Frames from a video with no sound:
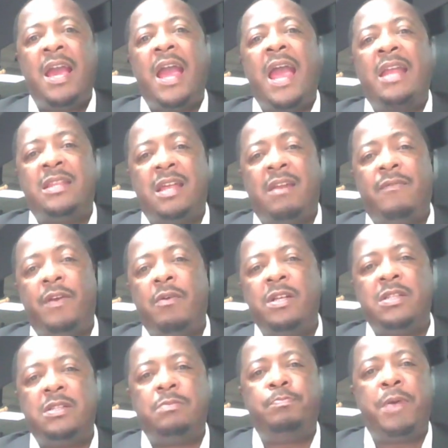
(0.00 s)
and that very
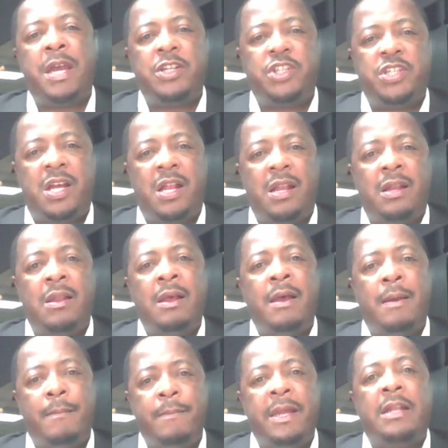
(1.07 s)
special
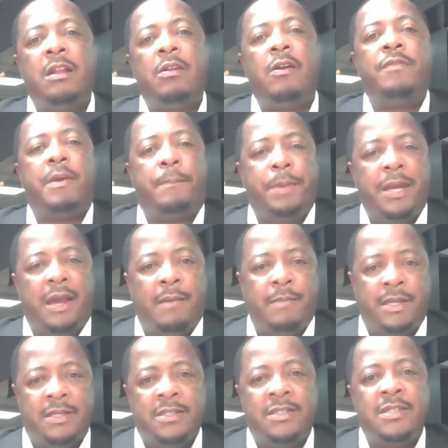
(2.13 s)

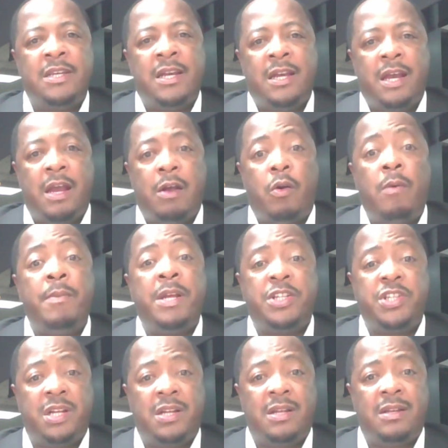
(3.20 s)
middle-of-the-pyramid uh,
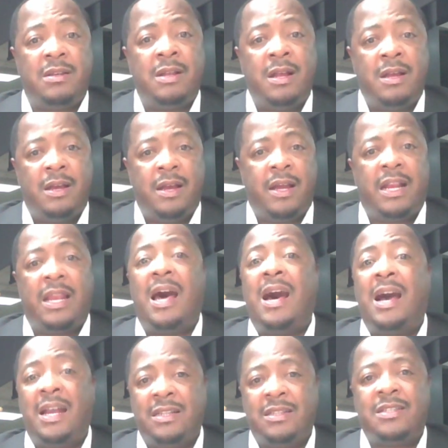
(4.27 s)
commercial uh,
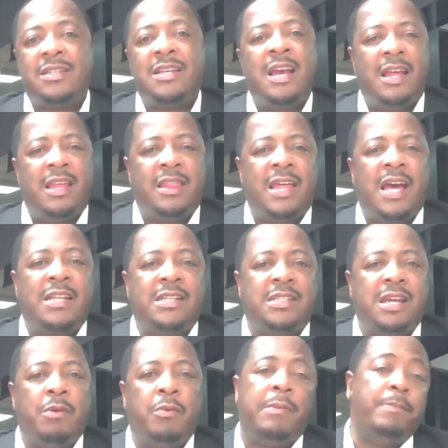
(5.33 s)
clients that
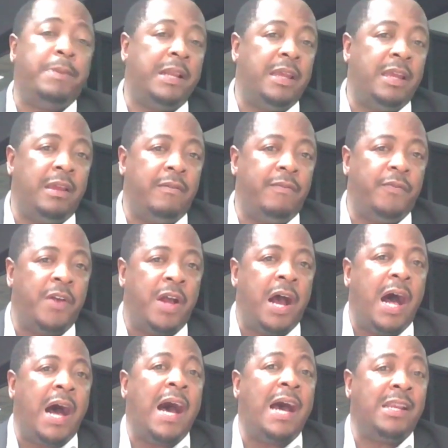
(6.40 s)
uh, we believe
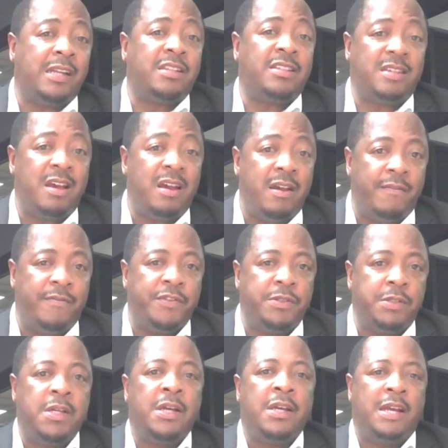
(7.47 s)
are underserved
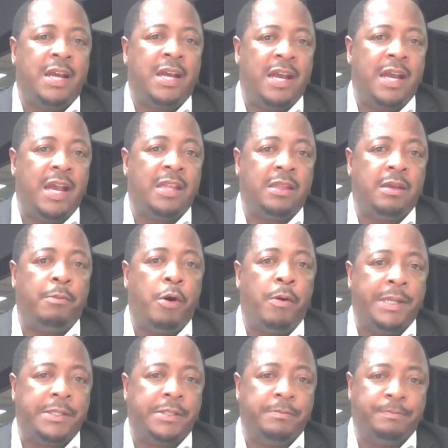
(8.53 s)
at the moment